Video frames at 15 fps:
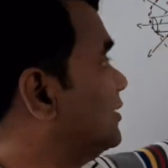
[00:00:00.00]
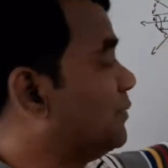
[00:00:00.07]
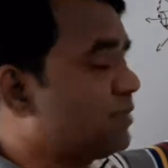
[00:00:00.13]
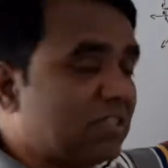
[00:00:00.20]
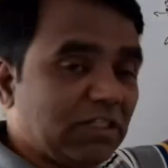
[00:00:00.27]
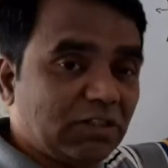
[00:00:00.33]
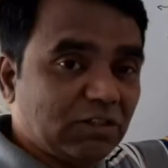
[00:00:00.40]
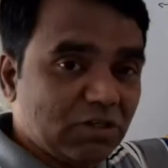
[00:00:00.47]

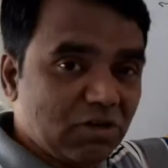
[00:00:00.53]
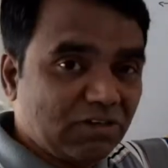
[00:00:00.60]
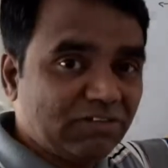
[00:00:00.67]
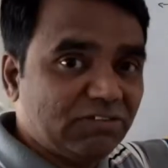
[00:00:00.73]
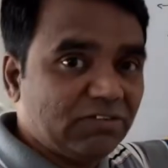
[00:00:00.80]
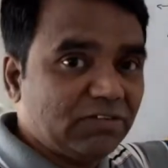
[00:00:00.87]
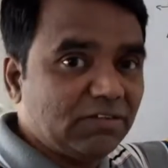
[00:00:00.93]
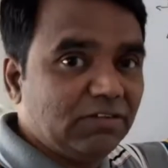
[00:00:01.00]
epsilon
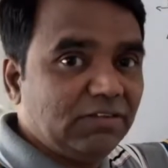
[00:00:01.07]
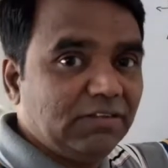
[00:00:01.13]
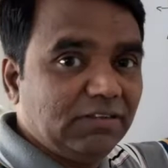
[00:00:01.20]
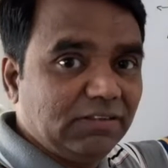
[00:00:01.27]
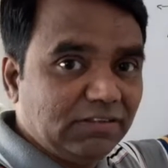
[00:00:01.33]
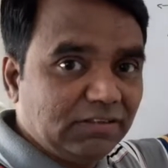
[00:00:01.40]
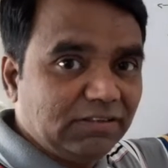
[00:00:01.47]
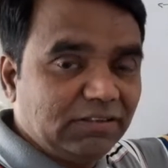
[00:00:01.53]
naught,
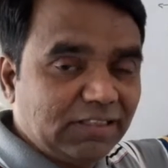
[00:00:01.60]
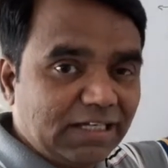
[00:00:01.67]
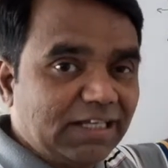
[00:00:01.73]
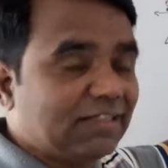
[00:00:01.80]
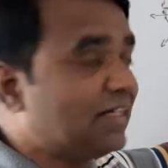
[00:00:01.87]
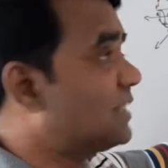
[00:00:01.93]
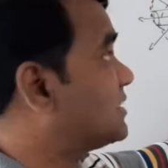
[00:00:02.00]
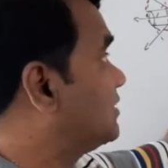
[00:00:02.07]
and
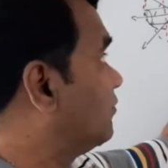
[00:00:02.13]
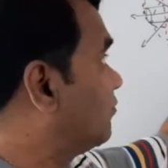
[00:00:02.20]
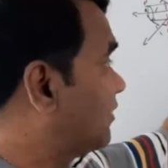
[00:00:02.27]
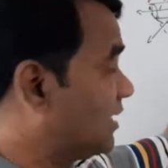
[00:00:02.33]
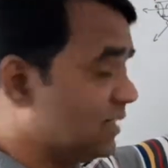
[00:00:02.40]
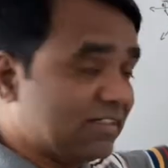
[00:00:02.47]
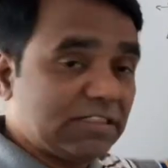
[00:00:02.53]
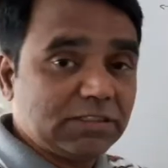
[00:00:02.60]
that's the
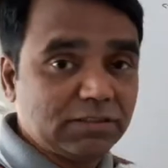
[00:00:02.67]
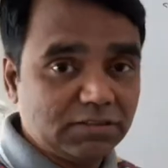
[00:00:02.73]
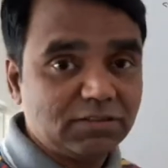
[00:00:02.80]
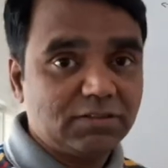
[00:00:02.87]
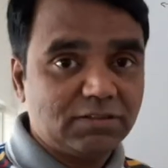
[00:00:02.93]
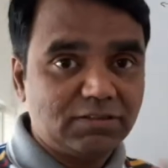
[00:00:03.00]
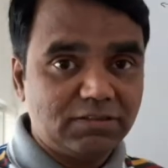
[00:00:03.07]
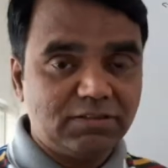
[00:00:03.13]
flux,
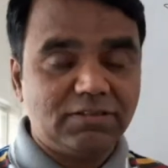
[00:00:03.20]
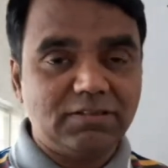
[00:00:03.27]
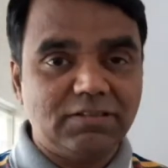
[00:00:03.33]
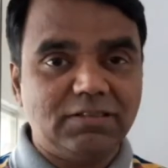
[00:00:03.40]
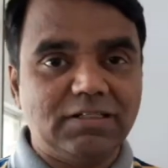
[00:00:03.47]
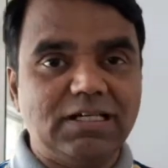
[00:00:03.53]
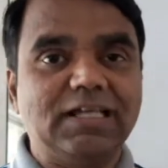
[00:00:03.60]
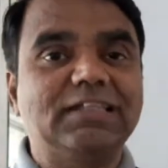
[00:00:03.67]

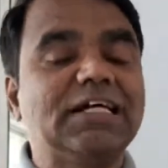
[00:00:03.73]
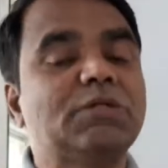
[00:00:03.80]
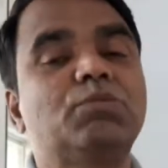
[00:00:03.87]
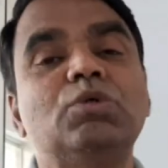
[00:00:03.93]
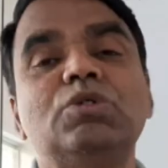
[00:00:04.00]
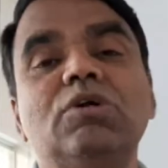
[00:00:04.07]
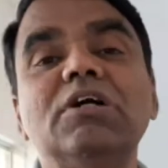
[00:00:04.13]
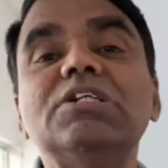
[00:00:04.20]
and that
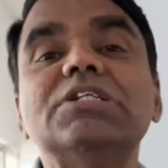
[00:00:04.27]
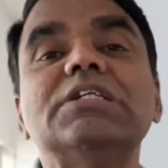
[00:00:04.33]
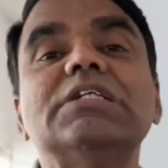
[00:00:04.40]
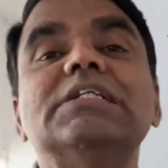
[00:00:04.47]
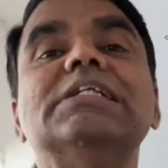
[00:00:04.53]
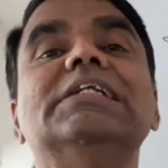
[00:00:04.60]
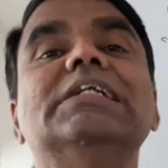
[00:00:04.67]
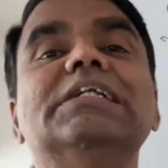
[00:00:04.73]
would
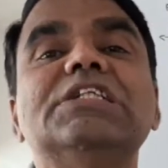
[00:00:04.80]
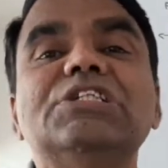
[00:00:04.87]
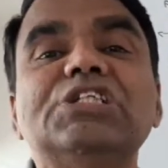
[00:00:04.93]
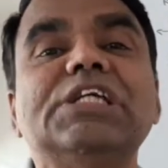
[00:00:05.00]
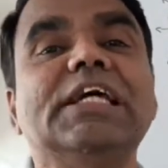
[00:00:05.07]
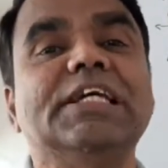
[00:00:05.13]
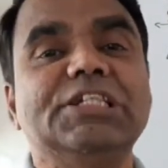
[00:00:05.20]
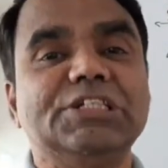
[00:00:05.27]
not
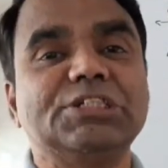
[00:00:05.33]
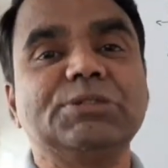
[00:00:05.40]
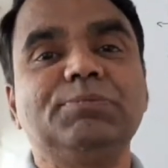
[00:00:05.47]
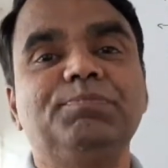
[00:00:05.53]
change.